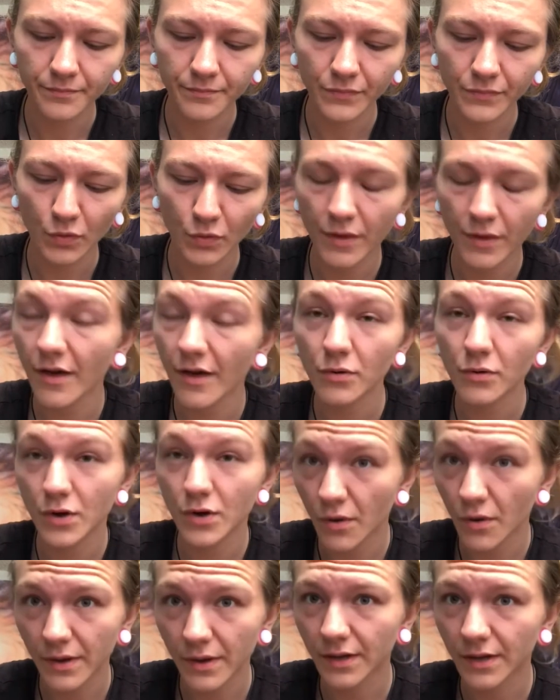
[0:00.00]
without
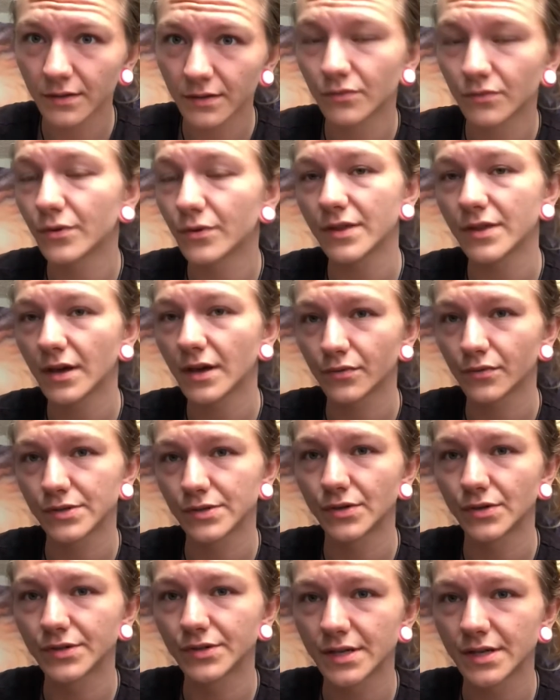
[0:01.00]
knowing what the end
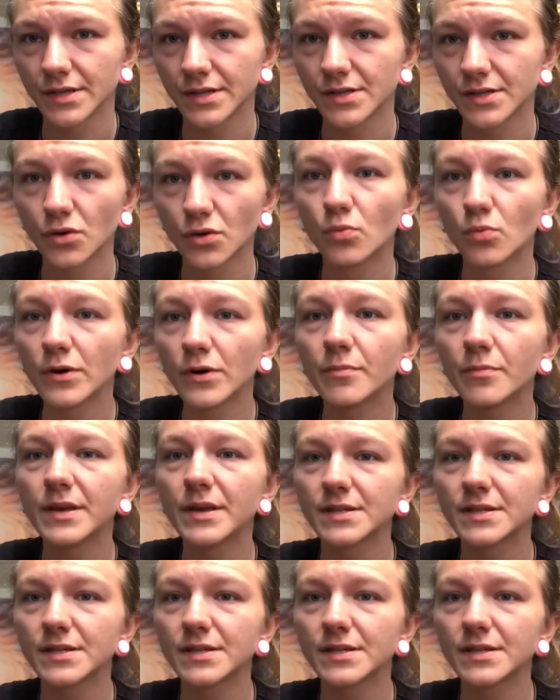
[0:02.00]
result is, there will be a